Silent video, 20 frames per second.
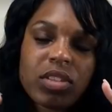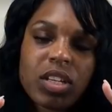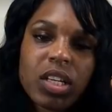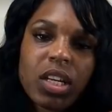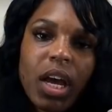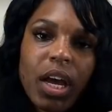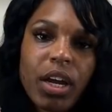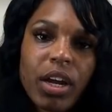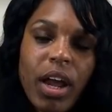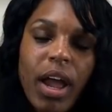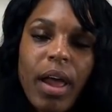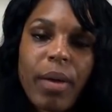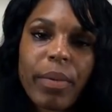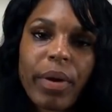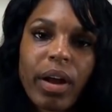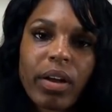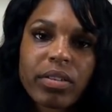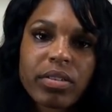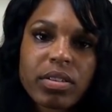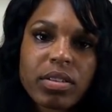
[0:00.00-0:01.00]
to dye your
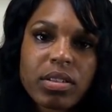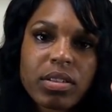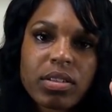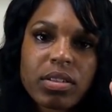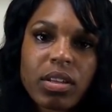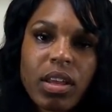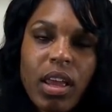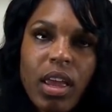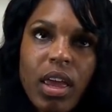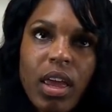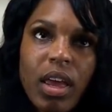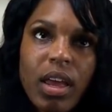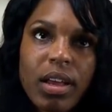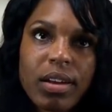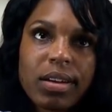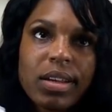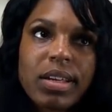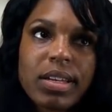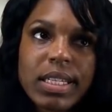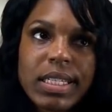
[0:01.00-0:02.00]
eyebrows,
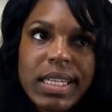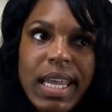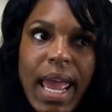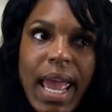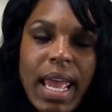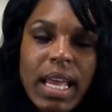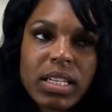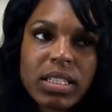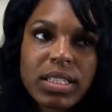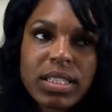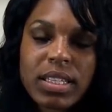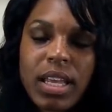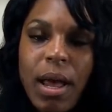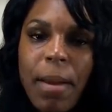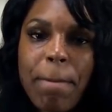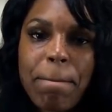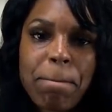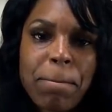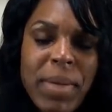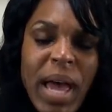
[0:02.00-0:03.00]
and it takes
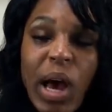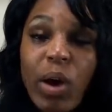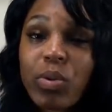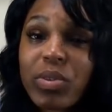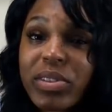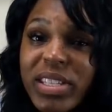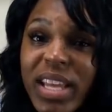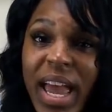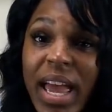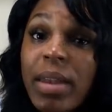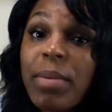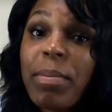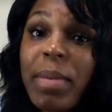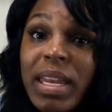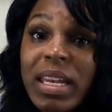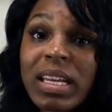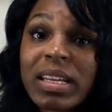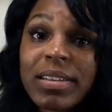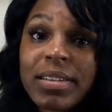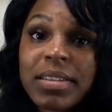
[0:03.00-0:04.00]
about 10
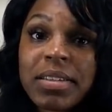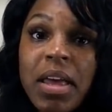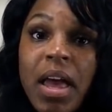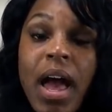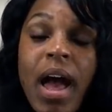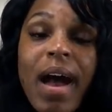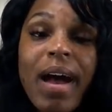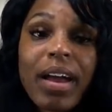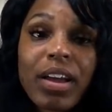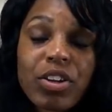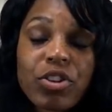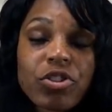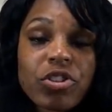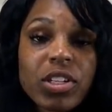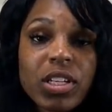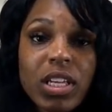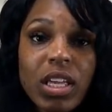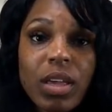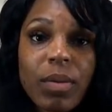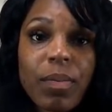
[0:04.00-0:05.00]
minutes. I
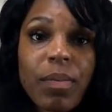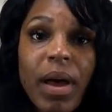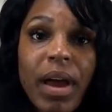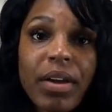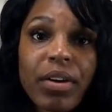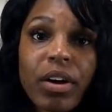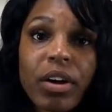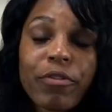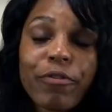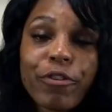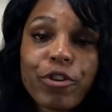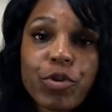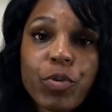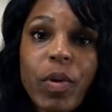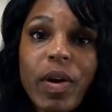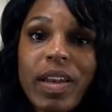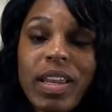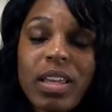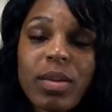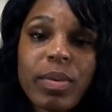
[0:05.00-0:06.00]
usually keep mine on for
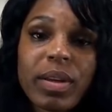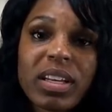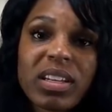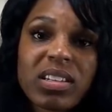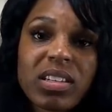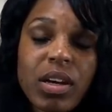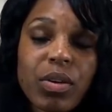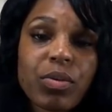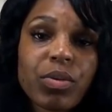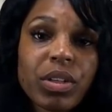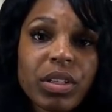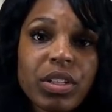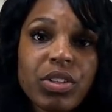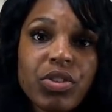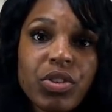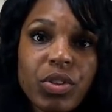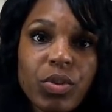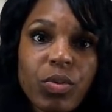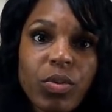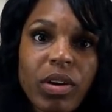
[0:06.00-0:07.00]
20 because I really
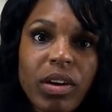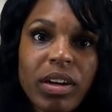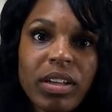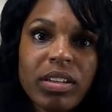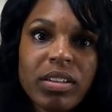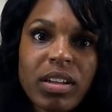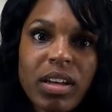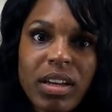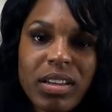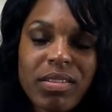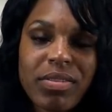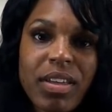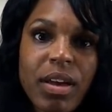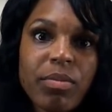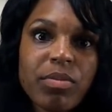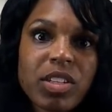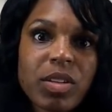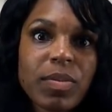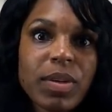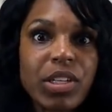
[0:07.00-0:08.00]
do want
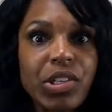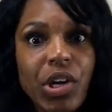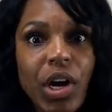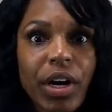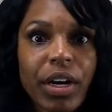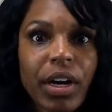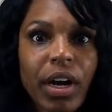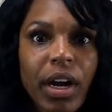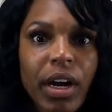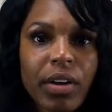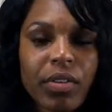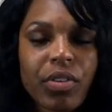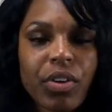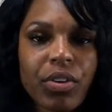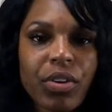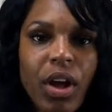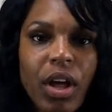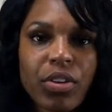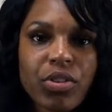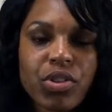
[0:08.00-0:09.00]
them to be darker.
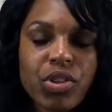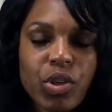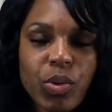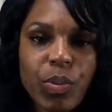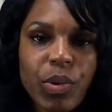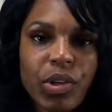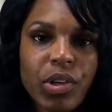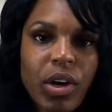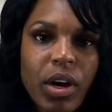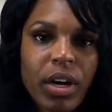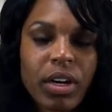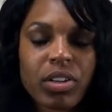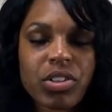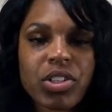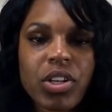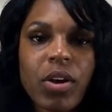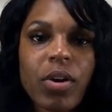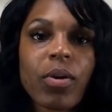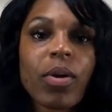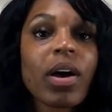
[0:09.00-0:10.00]
They're not super dark,
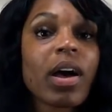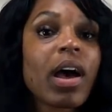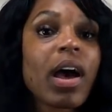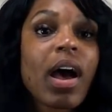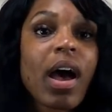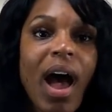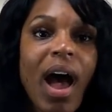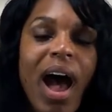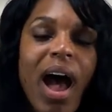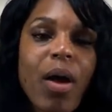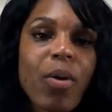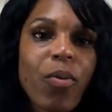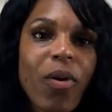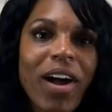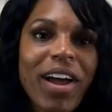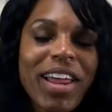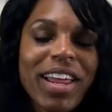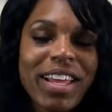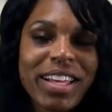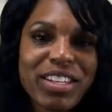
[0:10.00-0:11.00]
so I
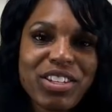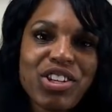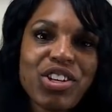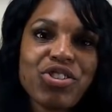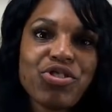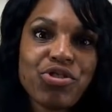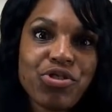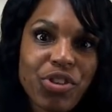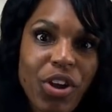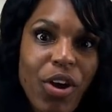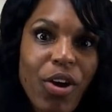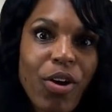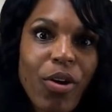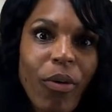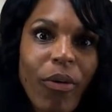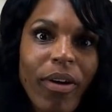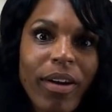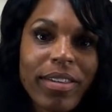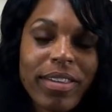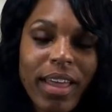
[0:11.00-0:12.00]
want it to
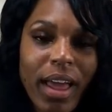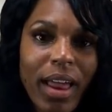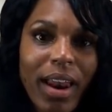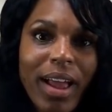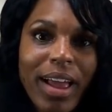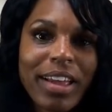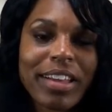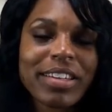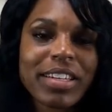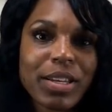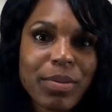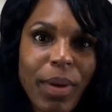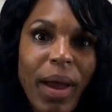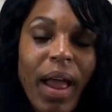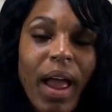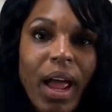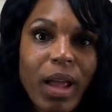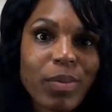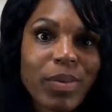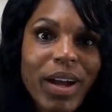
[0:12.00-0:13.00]
show that I did
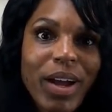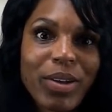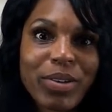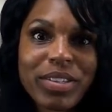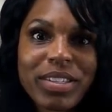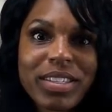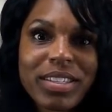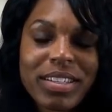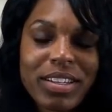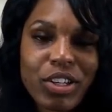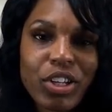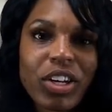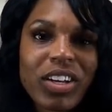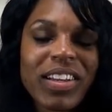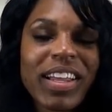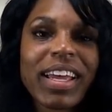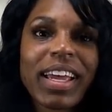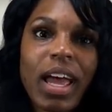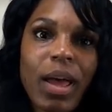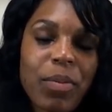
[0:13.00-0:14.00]
my eyebrows, look
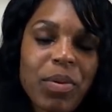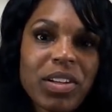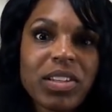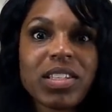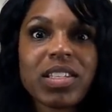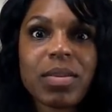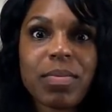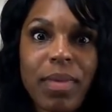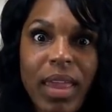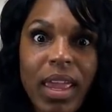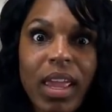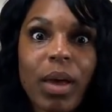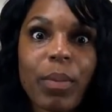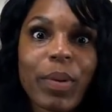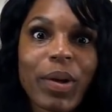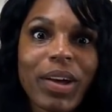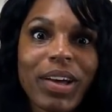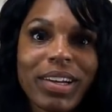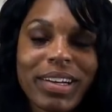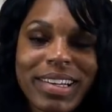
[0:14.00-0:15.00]
like I put some
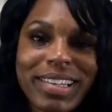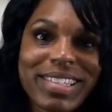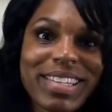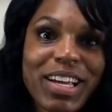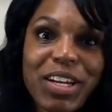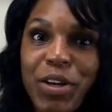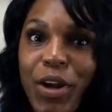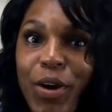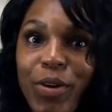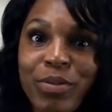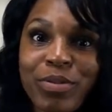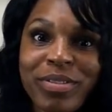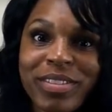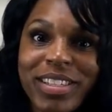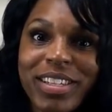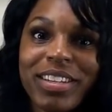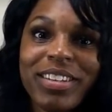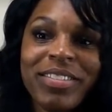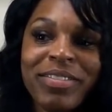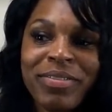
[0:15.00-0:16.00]
makeup on, because I
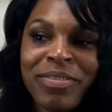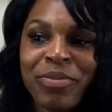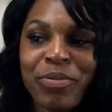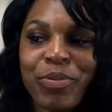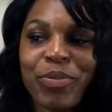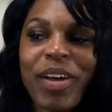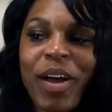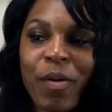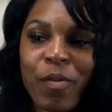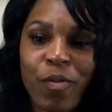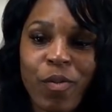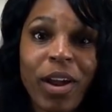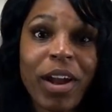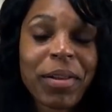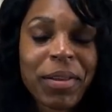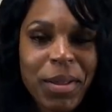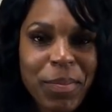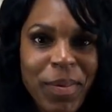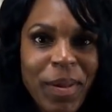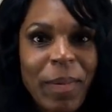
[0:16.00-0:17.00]
don't. I
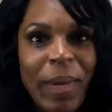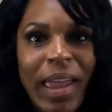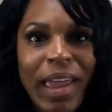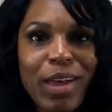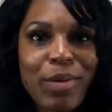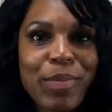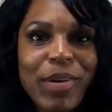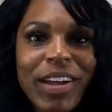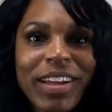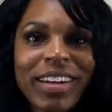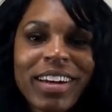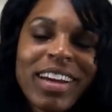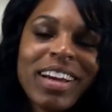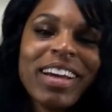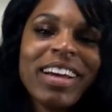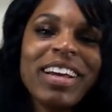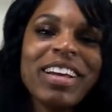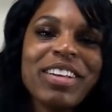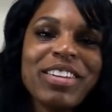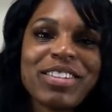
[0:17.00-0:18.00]
rarely put makeup on,
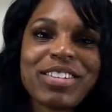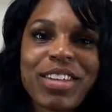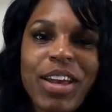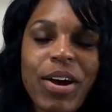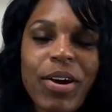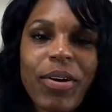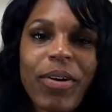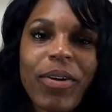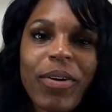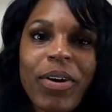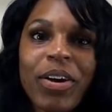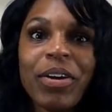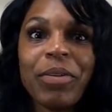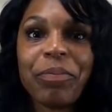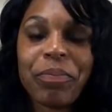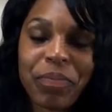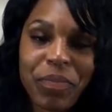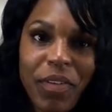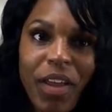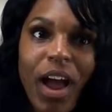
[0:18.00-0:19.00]
so
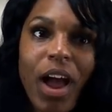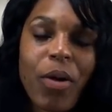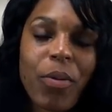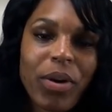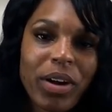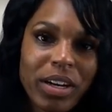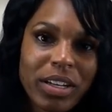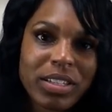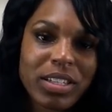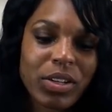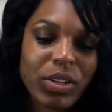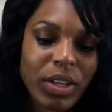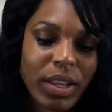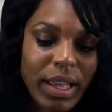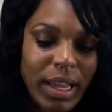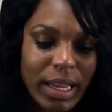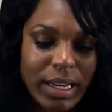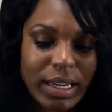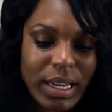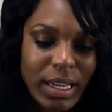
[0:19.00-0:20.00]
I want it to look
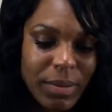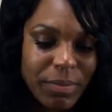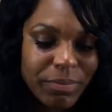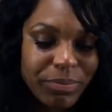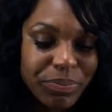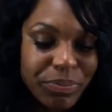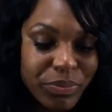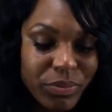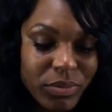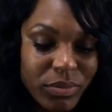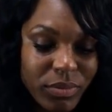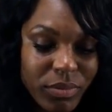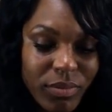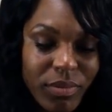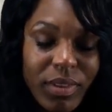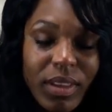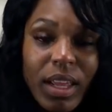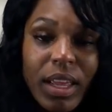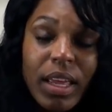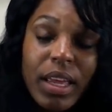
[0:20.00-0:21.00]
like I did.
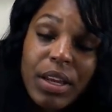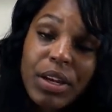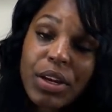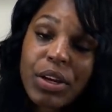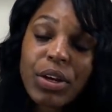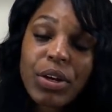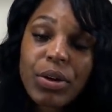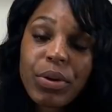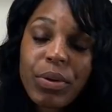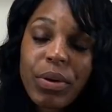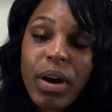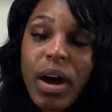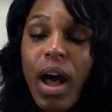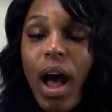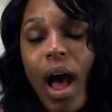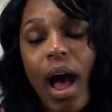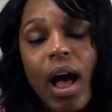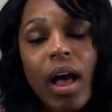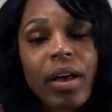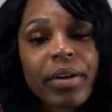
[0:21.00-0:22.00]
Anywho,
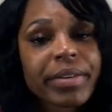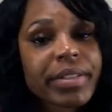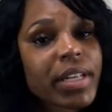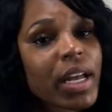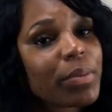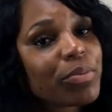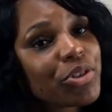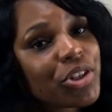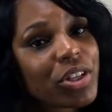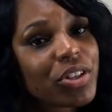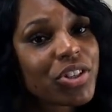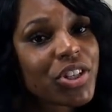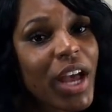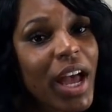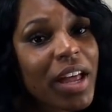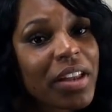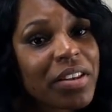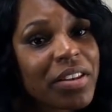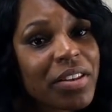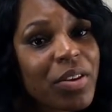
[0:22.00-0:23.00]
I'll stop
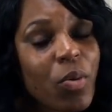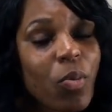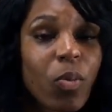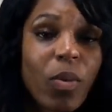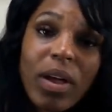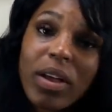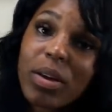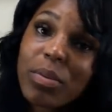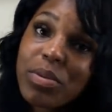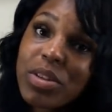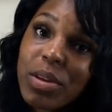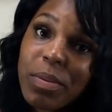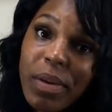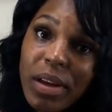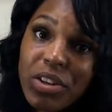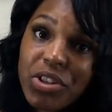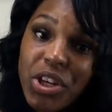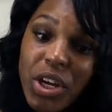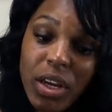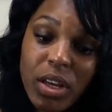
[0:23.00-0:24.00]
chit-chatting. Welcome to
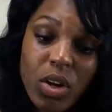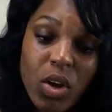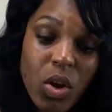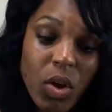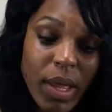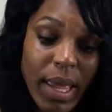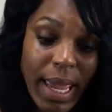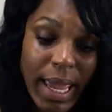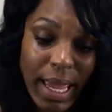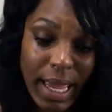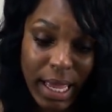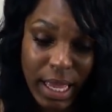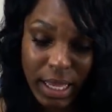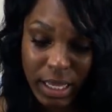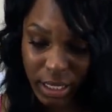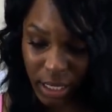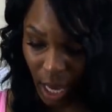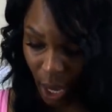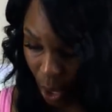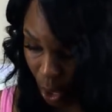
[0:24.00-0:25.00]
my channel,
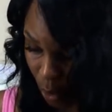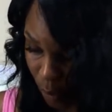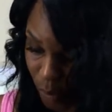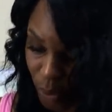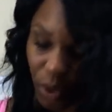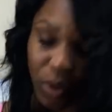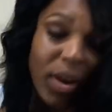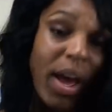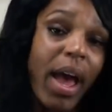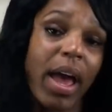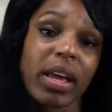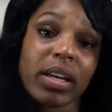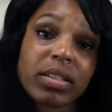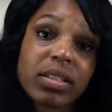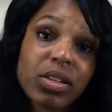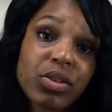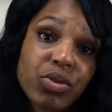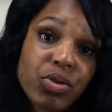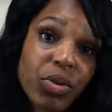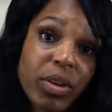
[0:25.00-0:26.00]
and I hope you
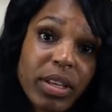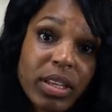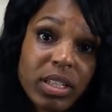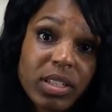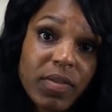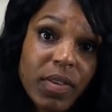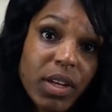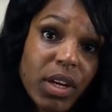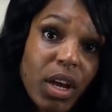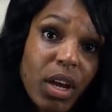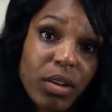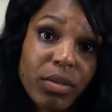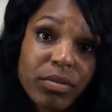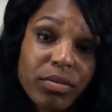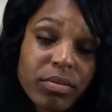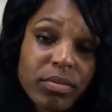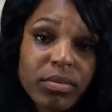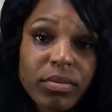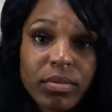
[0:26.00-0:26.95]
guys enjoy this video.